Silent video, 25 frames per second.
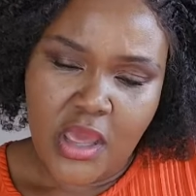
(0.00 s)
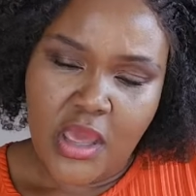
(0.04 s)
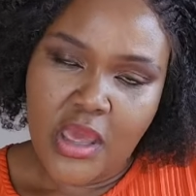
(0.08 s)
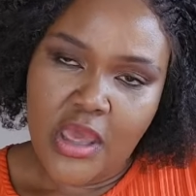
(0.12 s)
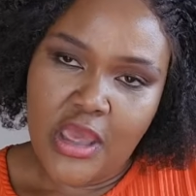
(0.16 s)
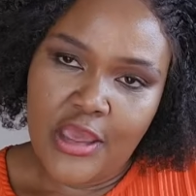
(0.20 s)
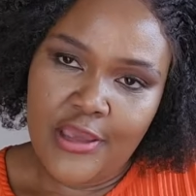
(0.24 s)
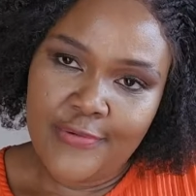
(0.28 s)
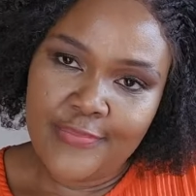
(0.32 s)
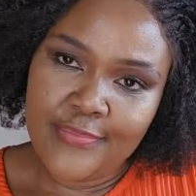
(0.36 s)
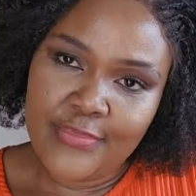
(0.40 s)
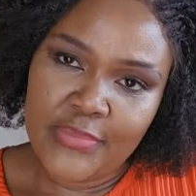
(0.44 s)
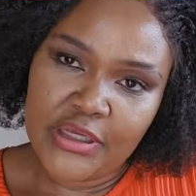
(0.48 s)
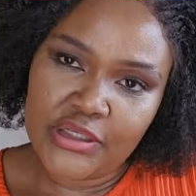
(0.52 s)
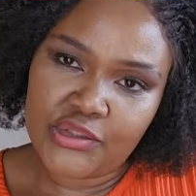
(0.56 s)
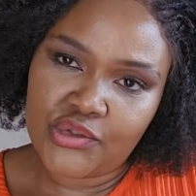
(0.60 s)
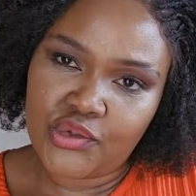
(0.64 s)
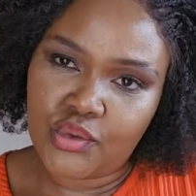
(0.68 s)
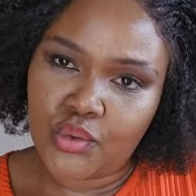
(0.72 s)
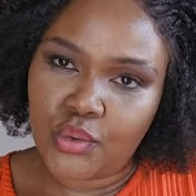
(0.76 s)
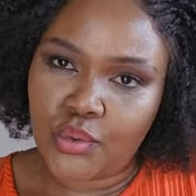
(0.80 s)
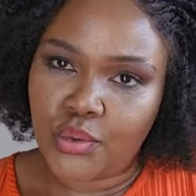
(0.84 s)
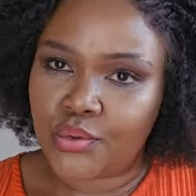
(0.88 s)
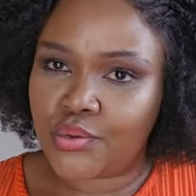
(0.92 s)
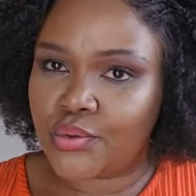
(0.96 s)
um, a
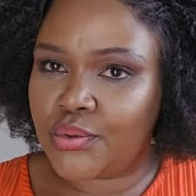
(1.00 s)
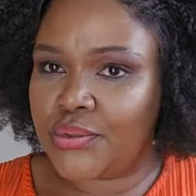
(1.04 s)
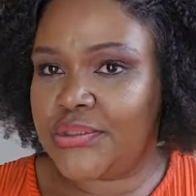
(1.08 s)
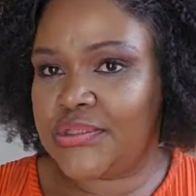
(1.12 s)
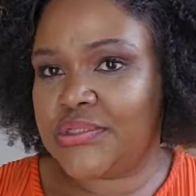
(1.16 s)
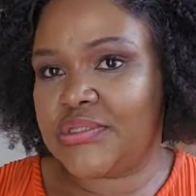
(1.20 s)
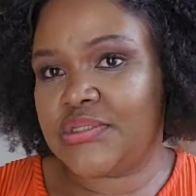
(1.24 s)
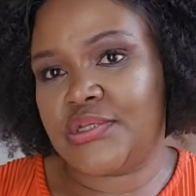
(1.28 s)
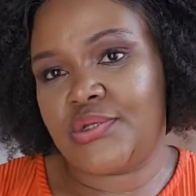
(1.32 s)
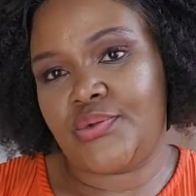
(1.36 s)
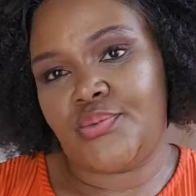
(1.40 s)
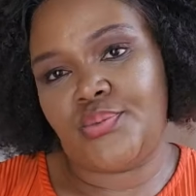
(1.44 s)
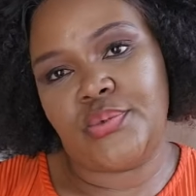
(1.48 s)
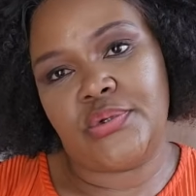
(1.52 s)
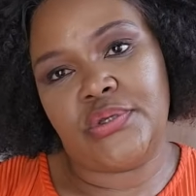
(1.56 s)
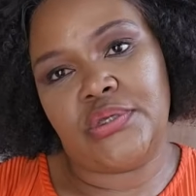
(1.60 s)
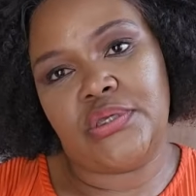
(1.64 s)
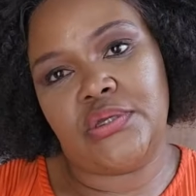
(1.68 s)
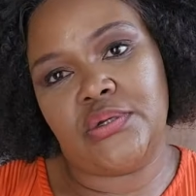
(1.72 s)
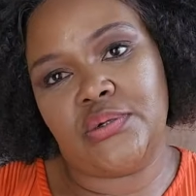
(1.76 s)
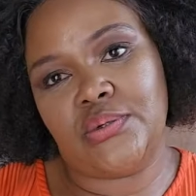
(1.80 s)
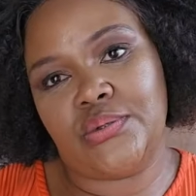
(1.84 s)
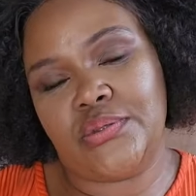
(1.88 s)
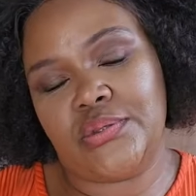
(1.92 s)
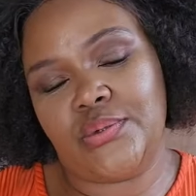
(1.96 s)
store and start
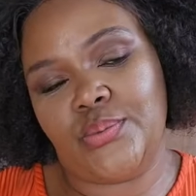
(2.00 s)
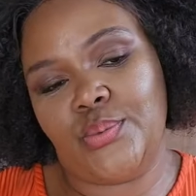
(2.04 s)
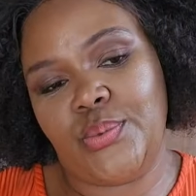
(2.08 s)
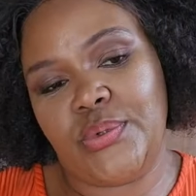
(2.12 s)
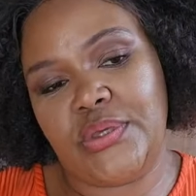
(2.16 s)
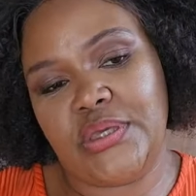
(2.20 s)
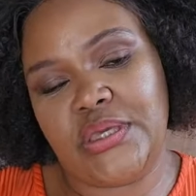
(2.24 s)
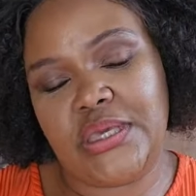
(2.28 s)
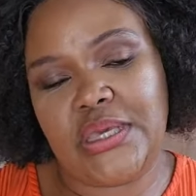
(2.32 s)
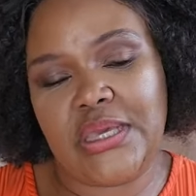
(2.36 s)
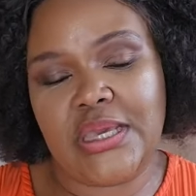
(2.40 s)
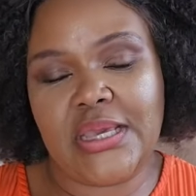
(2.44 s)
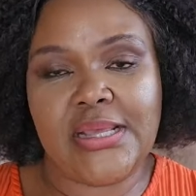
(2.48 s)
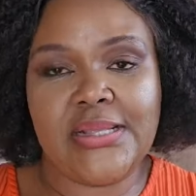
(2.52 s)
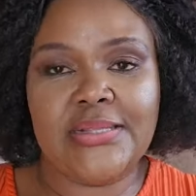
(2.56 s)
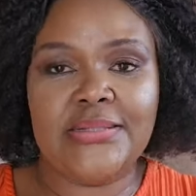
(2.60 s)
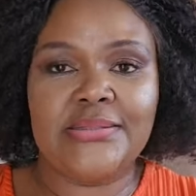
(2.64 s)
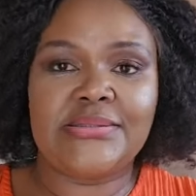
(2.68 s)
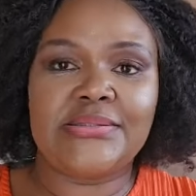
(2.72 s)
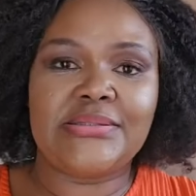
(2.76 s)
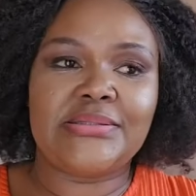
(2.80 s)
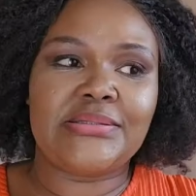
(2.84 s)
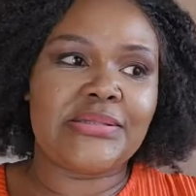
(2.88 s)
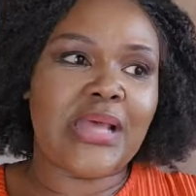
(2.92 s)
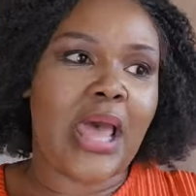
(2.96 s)
working on the
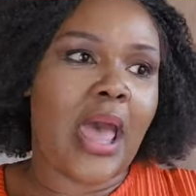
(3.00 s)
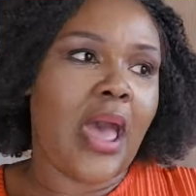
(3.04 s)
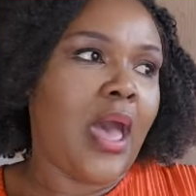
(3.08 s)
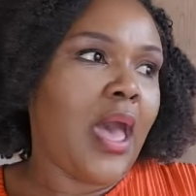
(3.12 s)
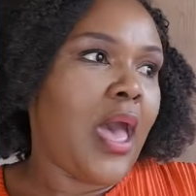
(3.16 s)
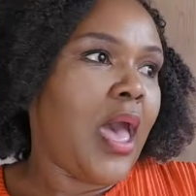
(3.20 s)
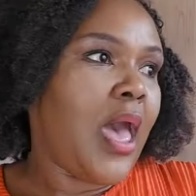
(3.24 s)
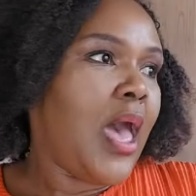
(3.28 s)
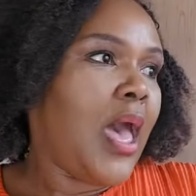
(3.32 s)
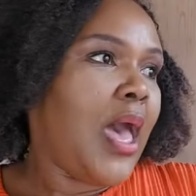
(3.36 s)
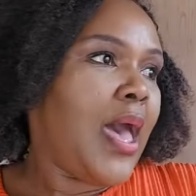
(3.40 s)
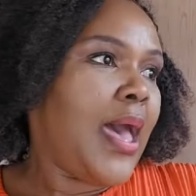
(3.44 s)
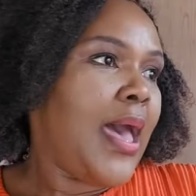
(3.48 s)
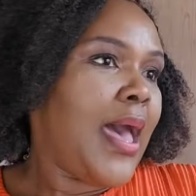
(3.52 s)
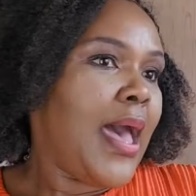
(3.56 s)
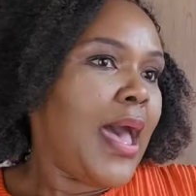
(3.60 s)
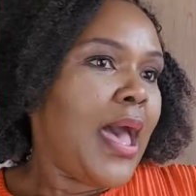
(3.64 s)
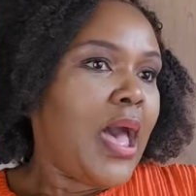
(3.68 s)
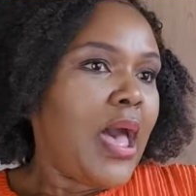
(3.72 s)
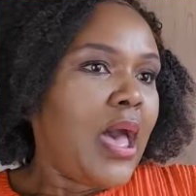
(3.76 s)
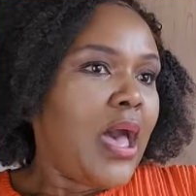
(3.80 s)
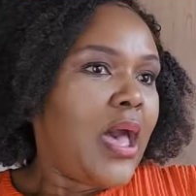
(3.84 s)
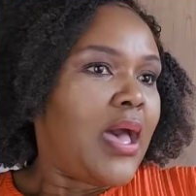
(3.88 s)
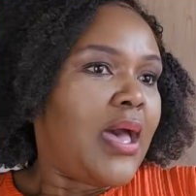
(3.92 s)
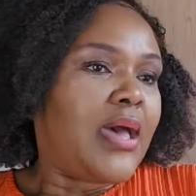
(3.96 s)
weekends
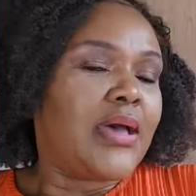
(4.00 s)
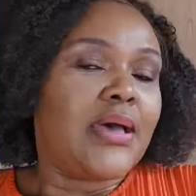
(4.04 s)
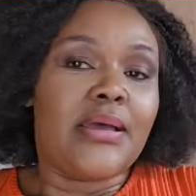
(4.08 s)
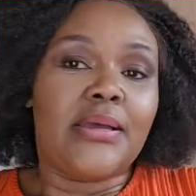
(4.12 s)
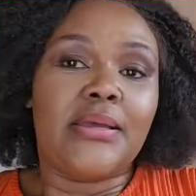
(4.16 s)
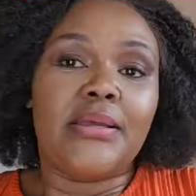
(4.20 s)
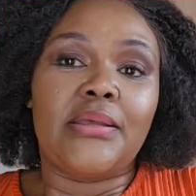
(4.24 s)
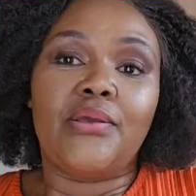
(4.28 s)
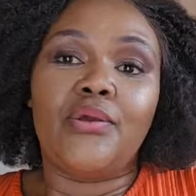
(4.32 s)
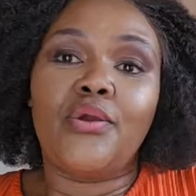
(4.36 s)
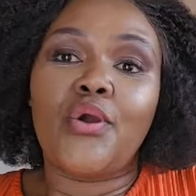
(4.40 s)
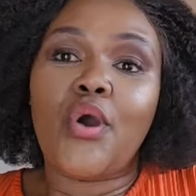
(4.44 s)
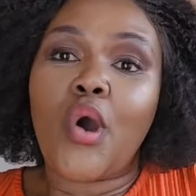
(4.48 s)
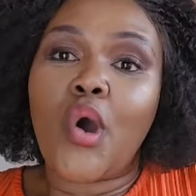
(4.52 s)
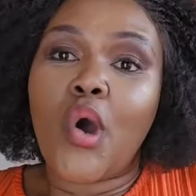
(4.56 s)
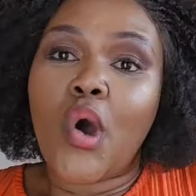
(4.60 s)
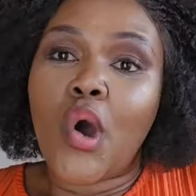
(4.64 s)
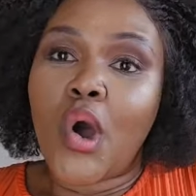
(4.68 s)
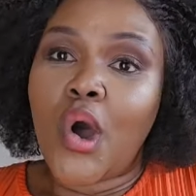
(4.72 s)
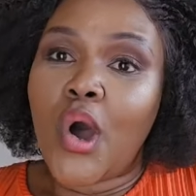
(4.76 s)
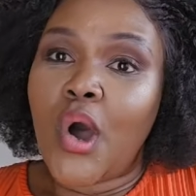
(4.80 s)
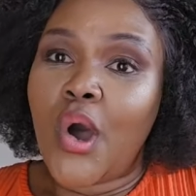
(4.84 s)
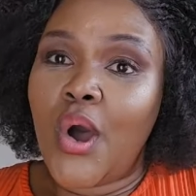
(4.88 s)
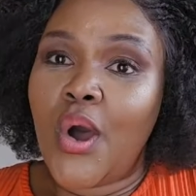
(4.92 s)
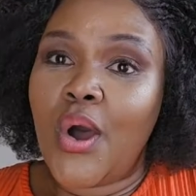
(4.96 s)

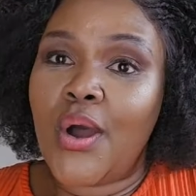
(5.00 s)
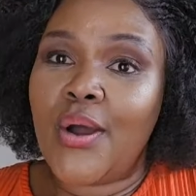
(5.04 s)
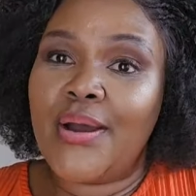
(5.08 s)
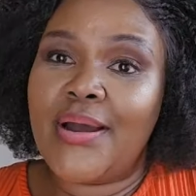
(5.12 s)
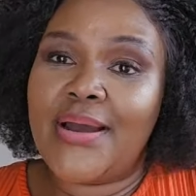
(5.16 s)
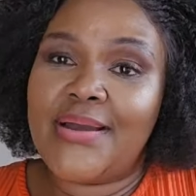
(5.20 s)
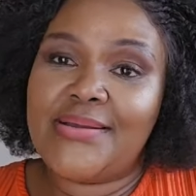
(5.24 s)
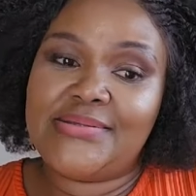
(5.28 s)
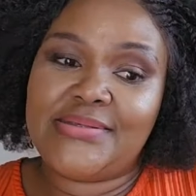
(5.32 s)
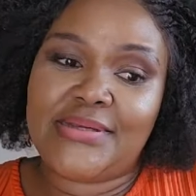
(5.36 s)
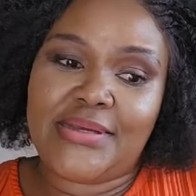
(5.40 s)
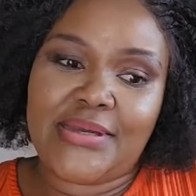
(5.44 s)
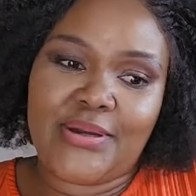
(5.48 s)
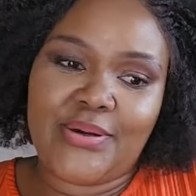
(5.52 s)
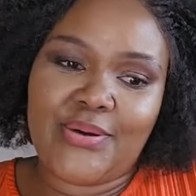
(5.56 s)
yo guys